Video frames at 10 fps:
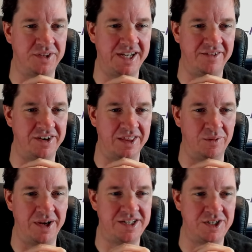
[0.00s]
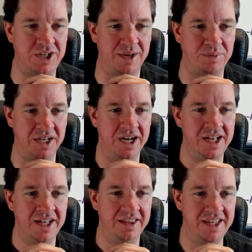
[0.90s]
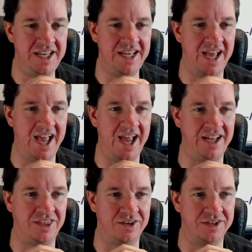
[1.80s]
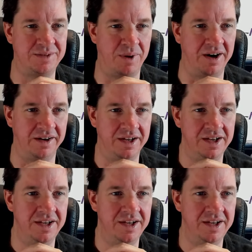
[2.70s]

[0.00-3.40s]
given to the race's champion, the Aether Spark.